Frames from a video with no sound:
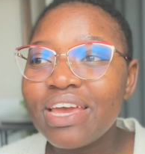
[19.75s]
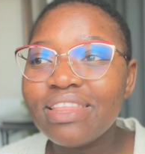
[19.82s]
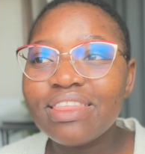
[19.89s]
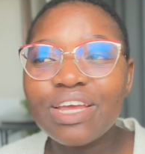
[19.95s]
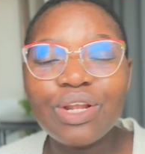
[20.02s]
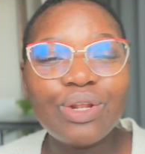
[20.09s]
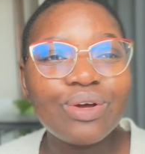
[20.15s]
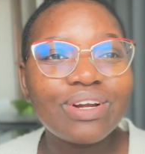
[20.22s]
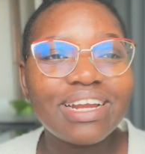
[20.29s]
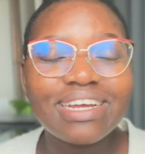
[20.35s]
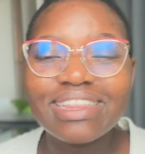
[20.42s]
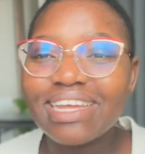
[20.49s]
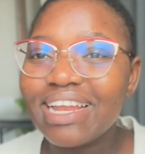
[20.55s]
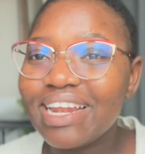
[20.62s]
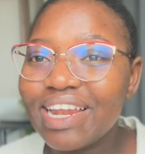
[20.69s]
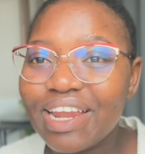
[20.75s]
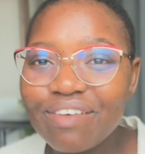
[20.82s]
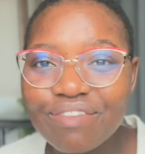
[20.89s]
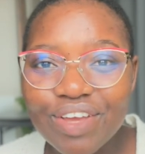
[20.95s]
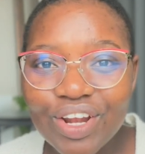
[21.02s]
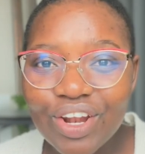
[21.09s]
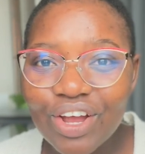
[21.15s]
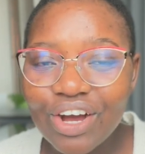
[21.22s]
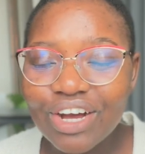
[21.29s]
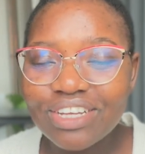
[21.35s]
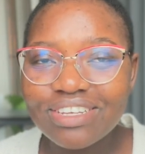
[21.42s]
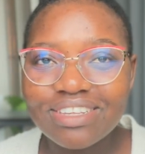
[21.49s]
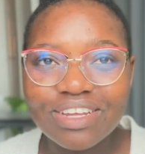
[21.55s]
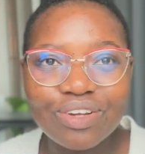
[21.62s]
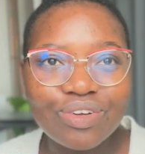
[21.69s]
They look like they're living
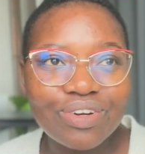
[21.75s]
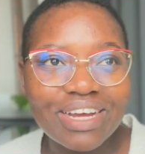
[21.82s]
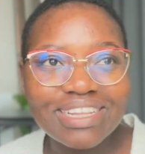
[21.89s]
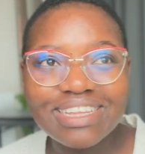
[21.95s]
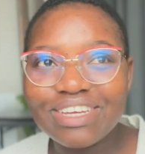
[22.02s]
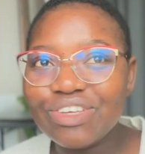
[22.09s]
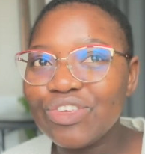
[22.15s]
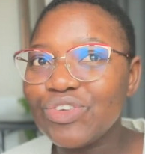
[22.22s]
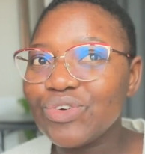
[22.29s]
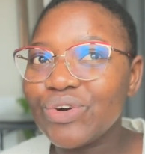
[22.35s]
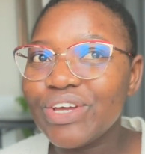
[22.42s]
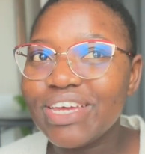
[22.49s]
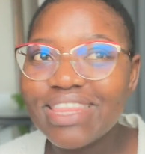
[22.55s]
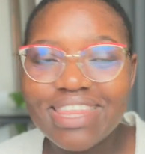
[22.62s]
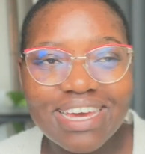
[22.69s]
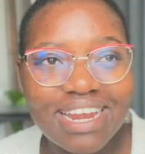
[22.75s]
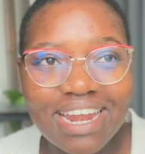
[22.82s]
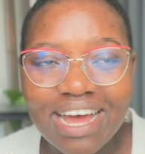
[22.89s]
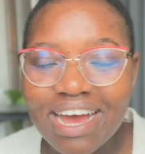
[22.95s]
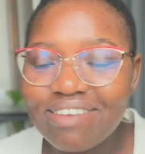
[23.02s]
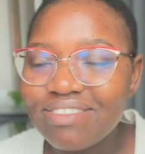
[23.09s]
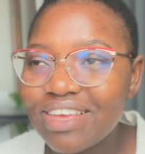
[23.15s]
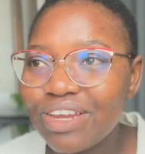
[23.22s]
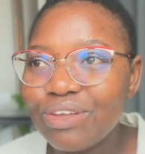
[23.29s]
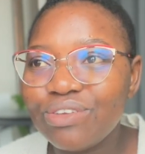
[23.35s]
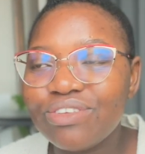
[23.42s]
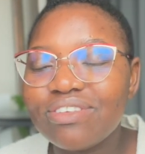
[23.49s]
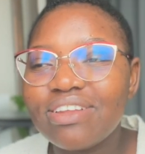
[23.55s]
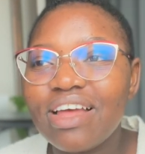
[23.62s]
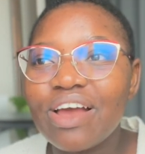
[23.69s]
large. They look like they're enjoying their lives. And you're
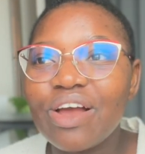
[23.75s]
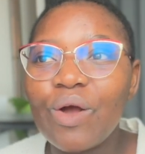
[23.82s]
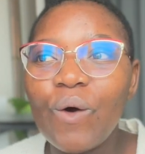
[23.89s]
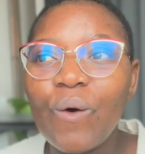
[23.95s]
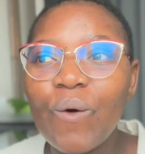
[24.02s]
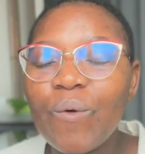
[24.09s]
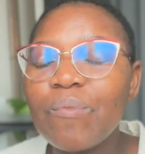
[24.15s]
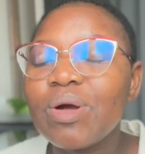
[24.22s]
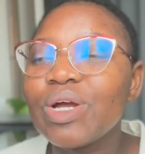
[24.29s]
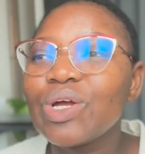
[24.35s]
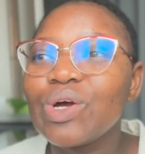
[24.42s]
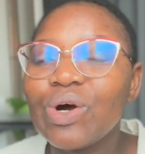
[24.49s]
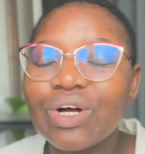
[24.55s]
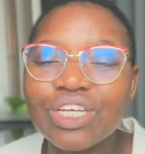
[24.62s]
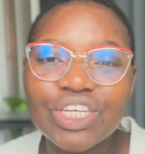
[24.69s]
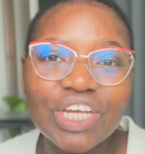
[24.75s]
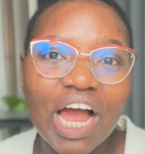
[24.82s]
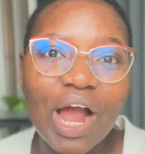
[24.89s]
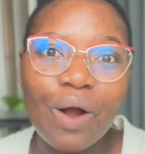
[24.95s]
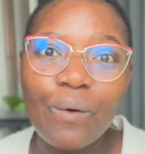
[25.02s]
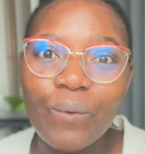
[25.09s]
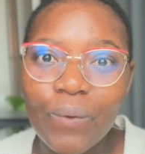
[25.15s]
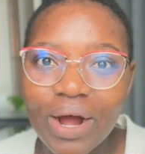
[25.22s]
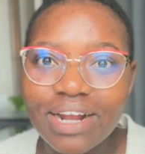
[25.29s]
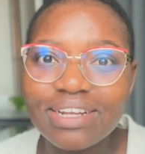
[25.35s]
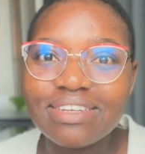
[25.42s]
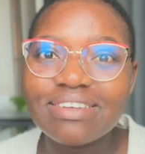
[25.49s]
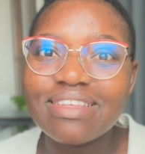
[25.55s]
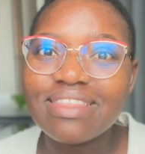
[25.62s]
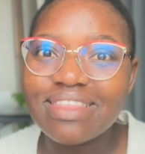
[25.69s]
just like, oh my gosh, I
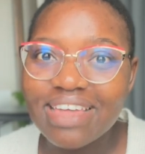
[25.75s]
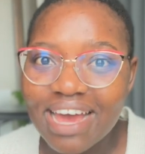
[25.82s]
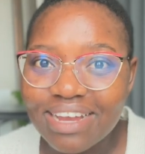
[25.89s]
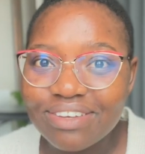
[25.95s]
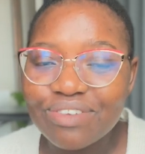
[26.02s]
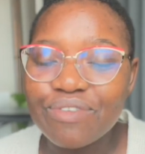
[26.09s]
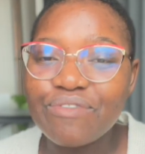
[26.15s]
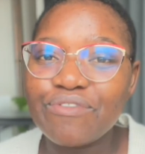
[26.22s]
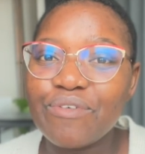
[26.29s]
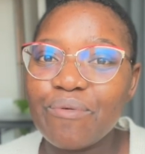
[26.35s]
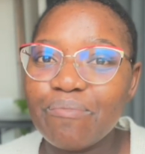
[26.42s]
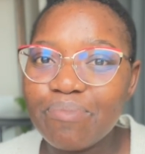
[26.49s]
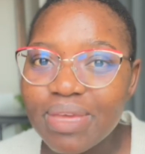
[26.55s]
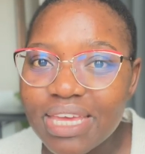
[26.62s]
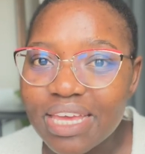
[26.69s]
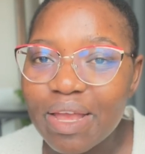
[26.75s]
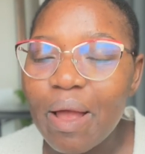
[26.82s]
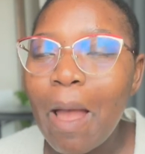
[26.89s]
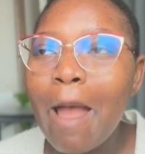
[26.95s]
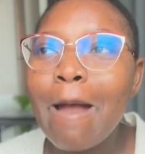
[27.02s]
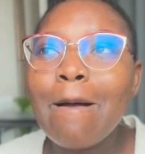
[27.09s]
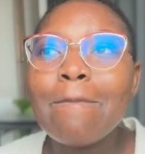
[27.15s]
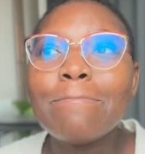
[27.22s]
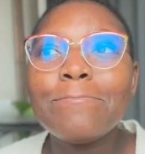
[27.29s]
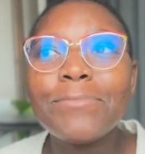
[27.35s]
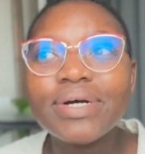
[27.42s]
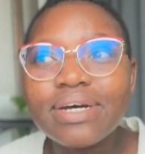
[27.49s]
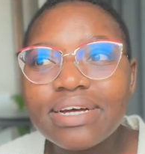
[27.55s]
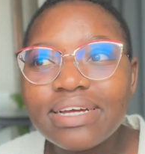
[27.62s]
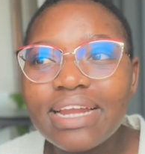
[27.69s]
want that for me.
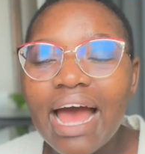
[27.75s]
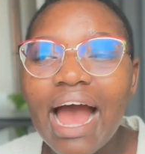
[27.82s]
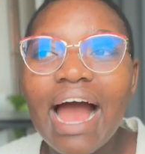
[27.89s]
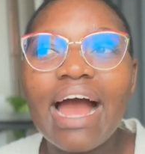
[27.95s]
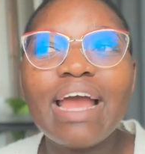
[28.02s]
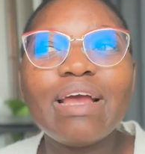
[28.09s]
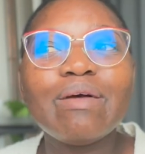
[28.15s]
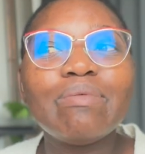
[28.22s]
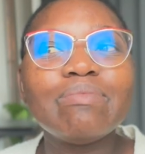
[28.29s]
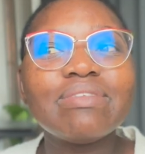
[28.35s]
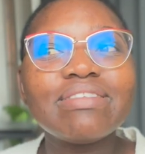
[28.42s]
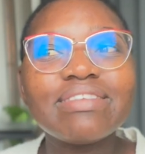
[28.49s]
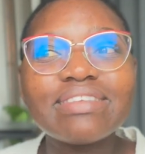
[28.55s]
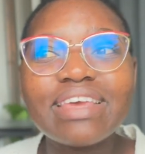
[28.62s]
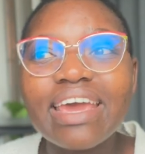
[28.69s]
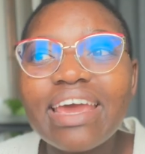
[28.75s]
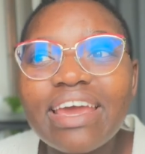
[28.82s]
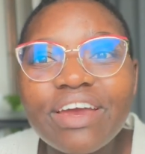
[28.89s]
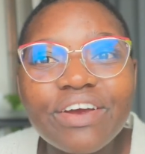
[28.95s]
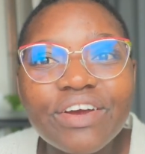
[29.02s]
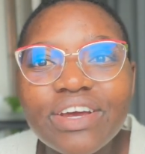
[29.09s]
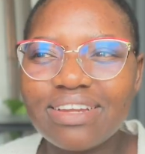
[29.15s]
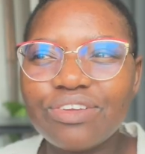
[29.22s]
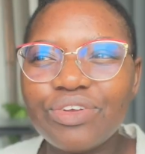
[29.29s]
But I am scared.